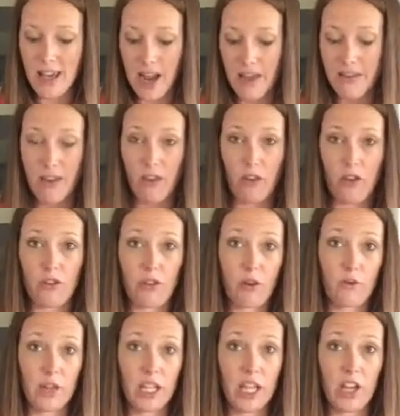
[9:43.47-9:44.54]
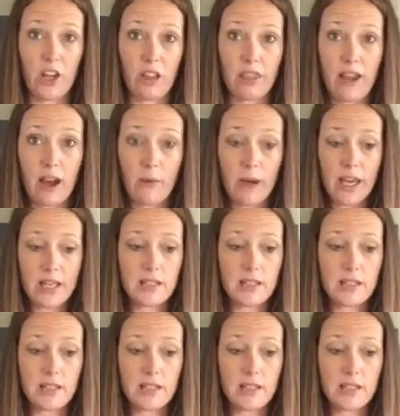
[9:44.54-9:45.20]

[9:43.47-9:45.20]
I think that they're really good that way.